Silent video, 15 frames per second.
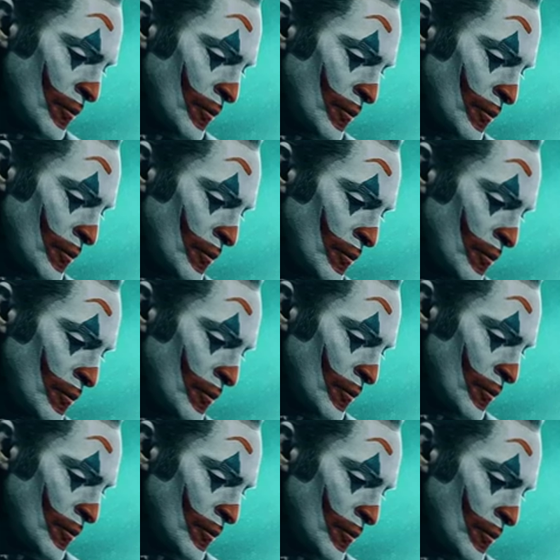
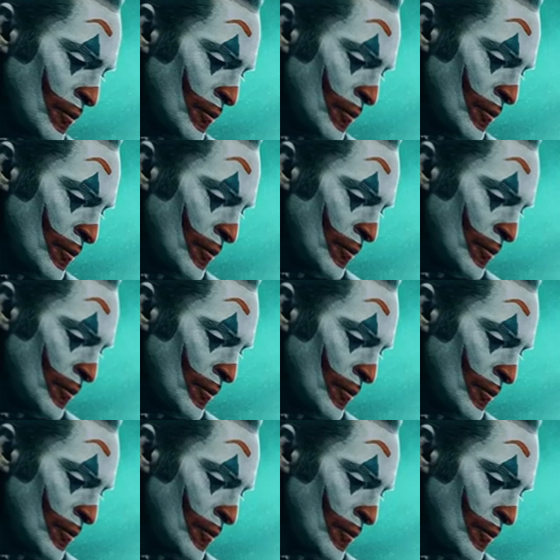
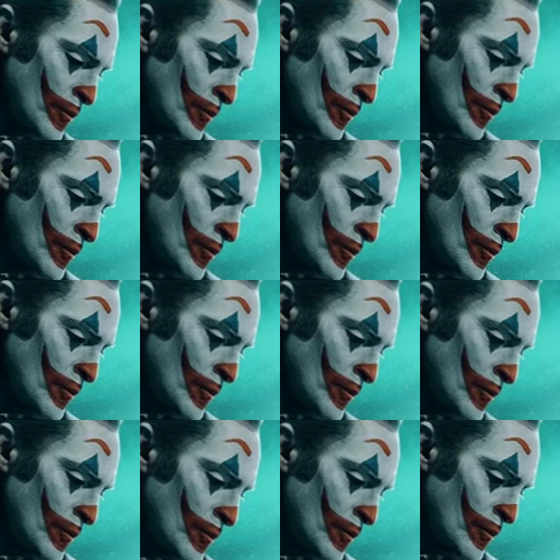
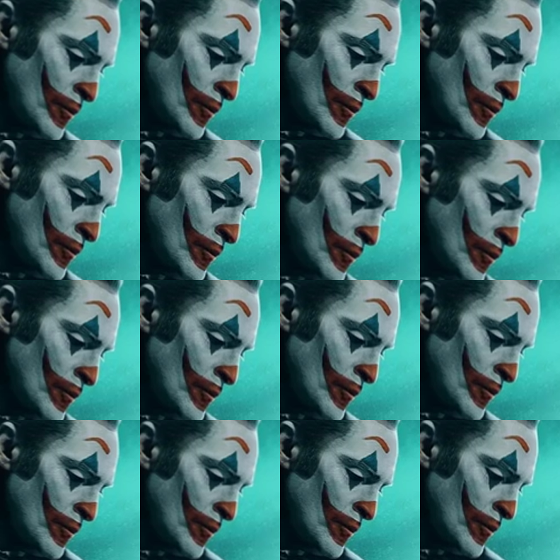
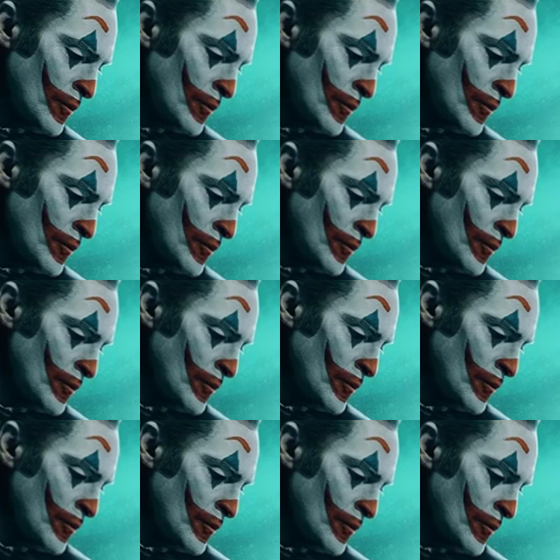
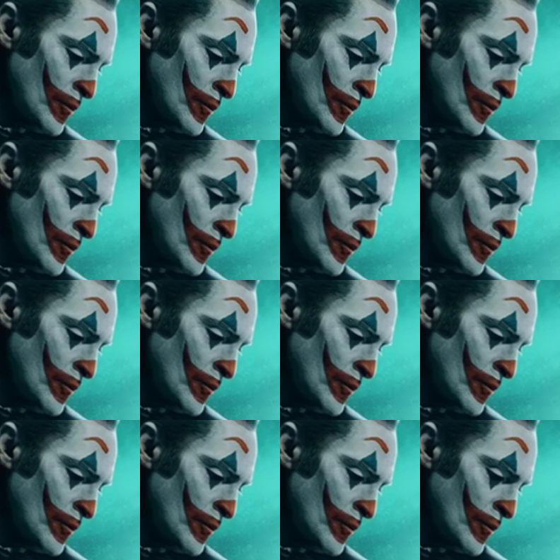No words are spoken by the person on screen.